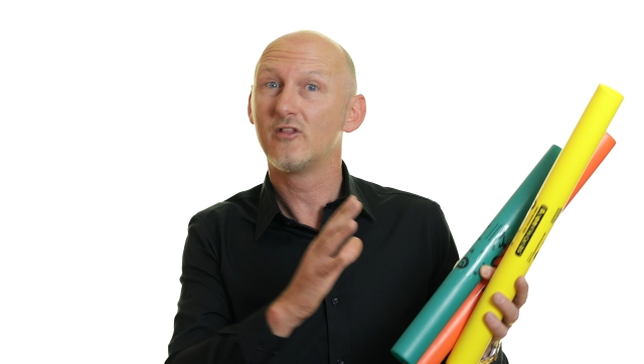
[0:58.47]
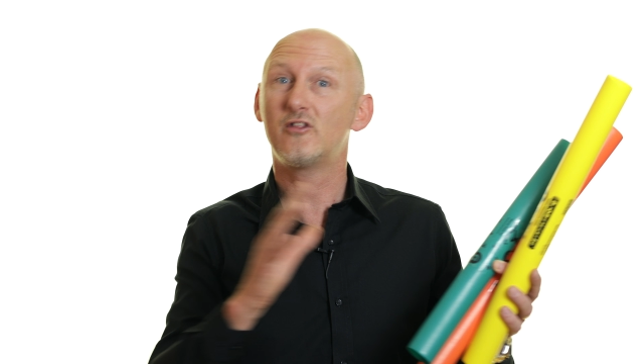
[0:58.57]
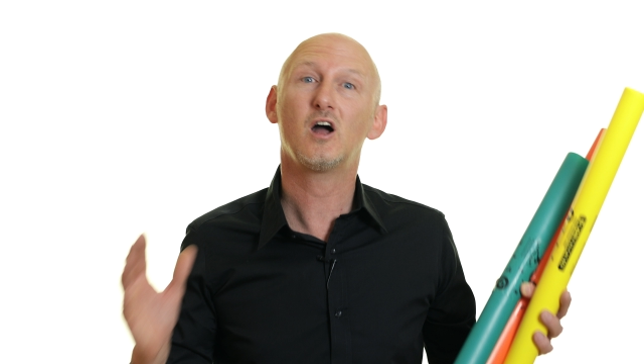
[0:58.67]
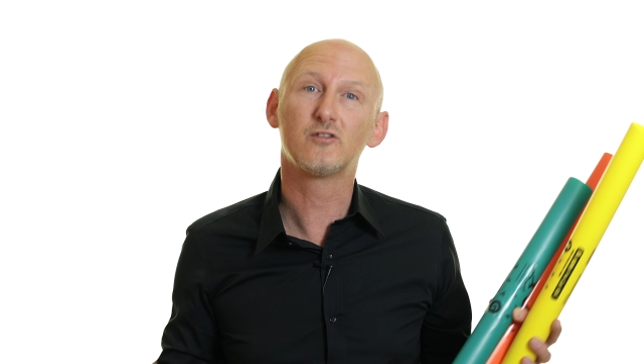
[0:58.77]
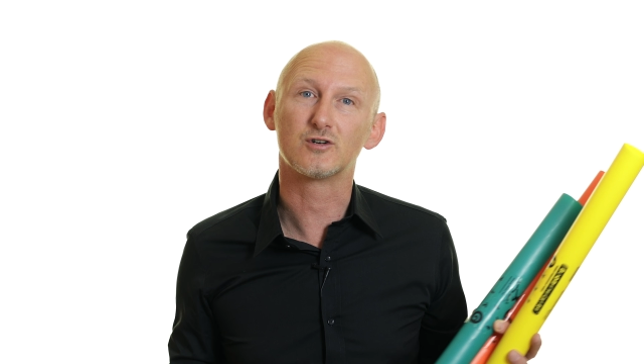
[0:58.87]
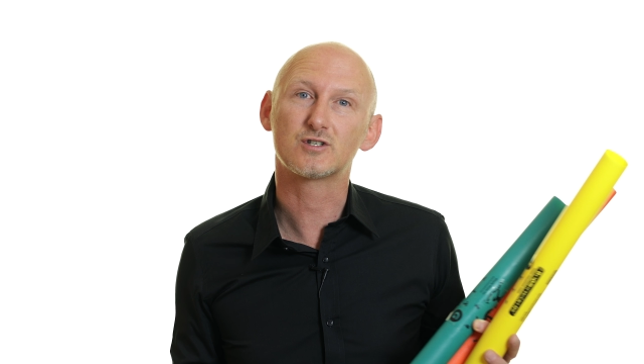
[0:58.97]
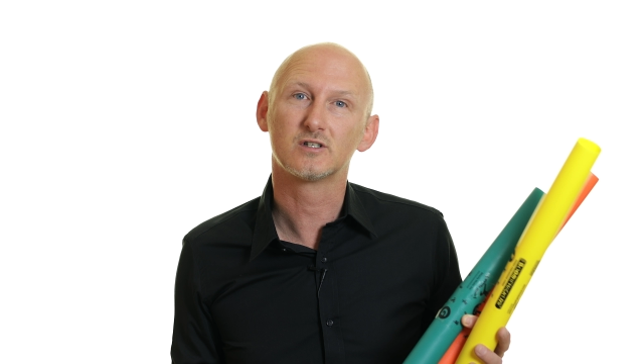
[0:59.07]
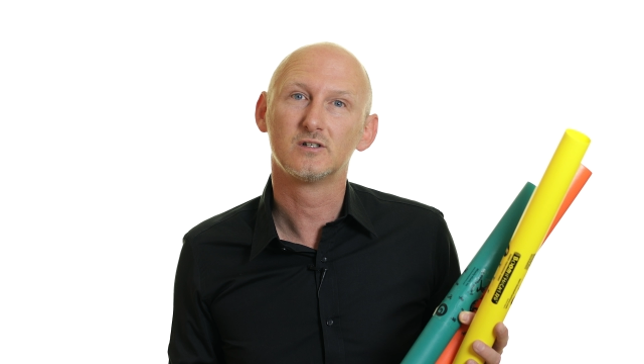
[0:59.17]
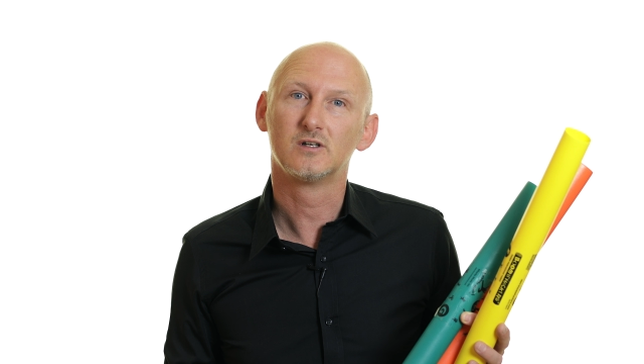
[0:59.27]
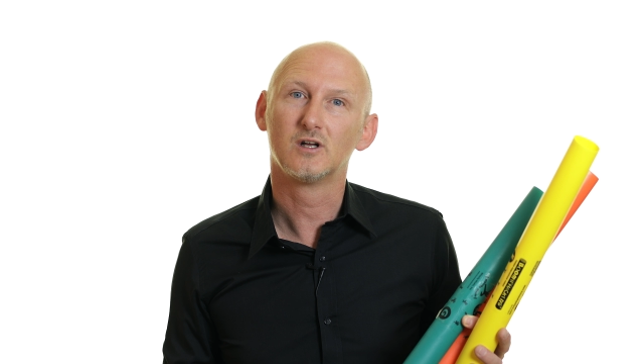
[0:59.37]
the
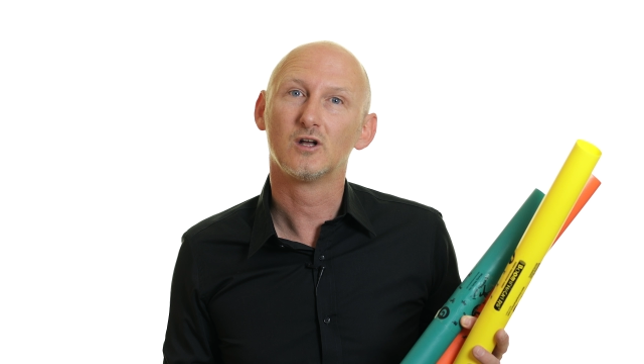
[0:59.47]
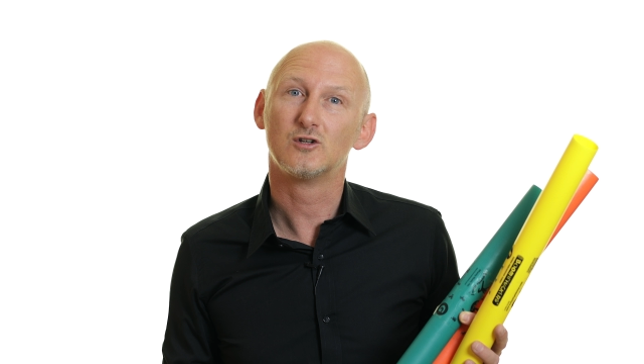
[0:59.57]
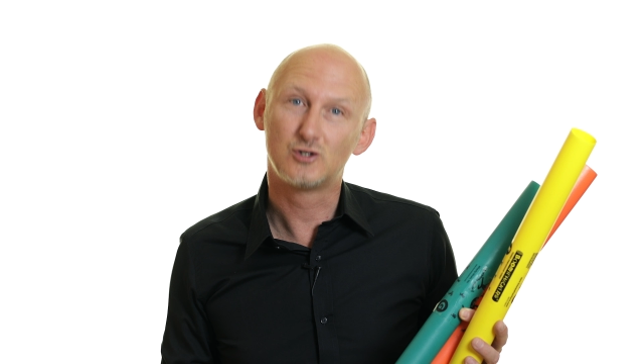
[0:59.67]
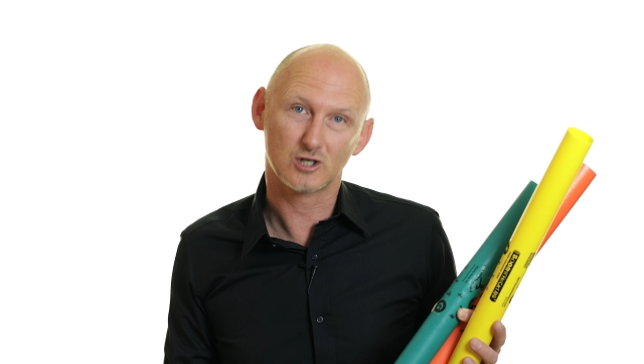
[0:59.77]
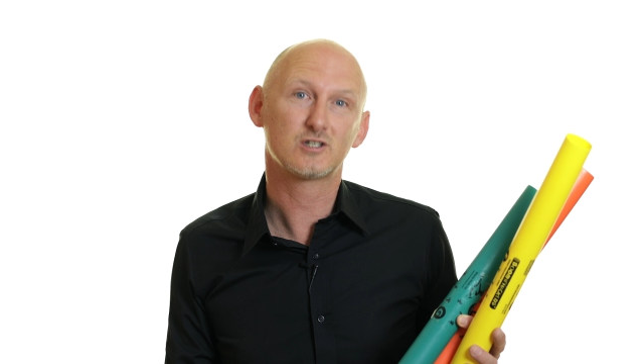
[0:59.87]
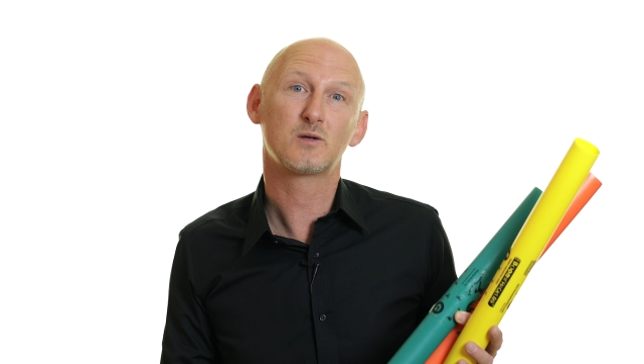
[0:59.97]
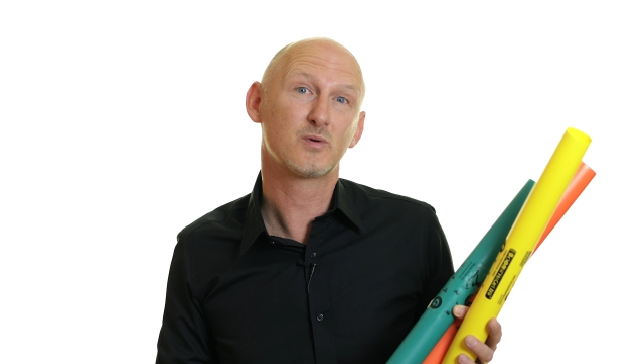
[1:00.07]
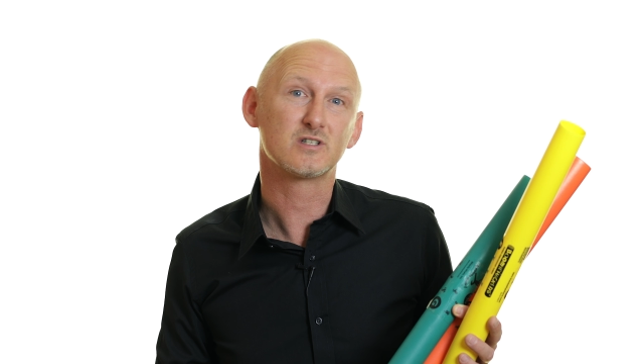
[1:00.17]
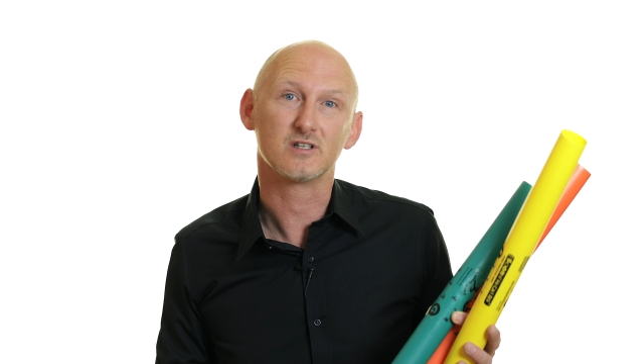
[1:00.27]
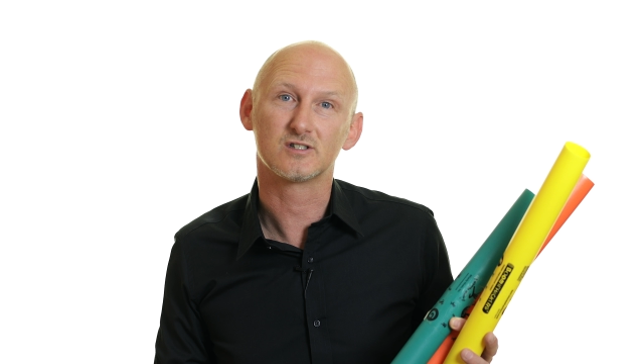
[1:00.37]
others, just like
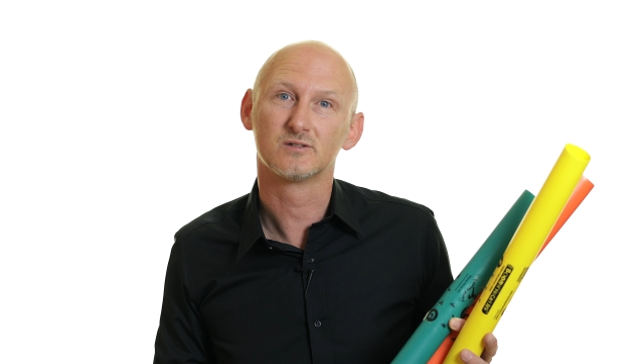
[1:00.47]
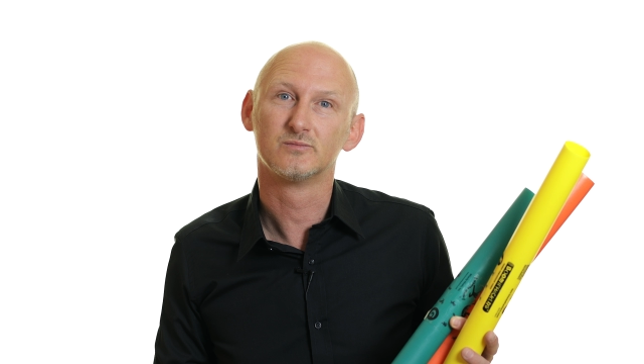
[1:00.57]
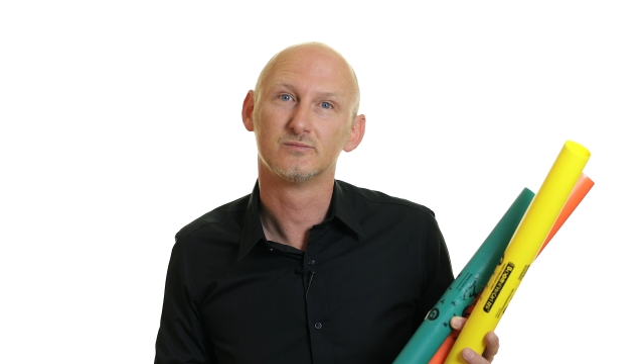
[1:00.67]
business.